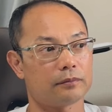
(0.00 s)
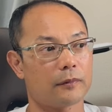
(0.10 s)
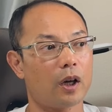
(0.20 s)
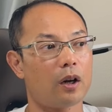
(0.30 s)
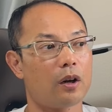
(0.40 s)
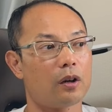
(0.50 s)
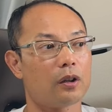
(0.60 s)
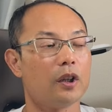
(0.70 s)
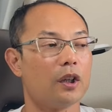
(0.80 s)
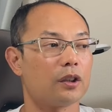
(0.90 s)

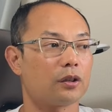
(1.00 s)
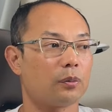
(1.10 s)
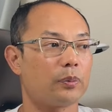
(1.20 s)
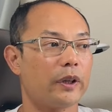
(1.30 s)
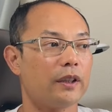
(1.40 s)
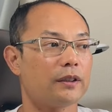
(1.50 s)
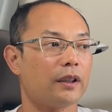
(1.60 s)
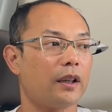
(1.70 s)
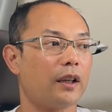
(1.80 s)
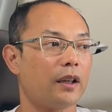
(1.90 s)
So please
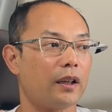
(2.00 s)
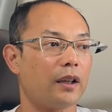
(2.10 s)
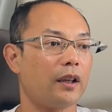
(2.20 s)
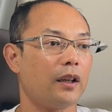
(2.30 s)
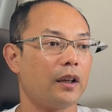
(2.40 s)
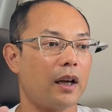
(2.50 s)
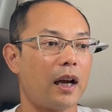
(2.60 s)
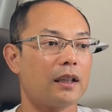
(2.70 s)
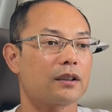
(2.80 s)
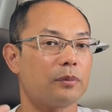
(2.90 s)

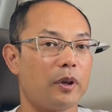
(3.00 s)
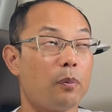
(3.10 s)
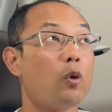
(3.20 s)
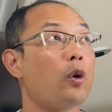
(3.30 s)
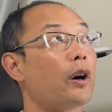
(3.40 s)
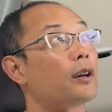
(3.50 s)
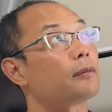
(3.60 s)
ask me more.